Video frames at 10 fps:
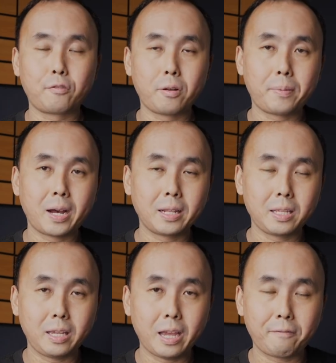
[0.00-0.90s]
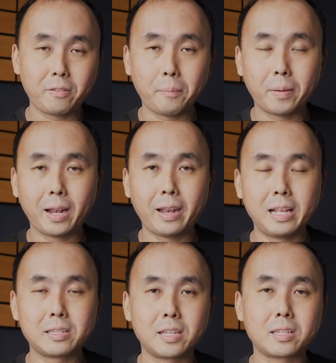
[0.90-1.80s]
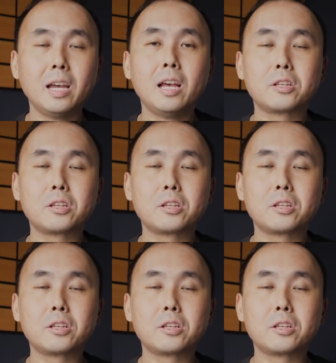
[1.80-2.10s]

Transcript: third-party FE-mount lenses.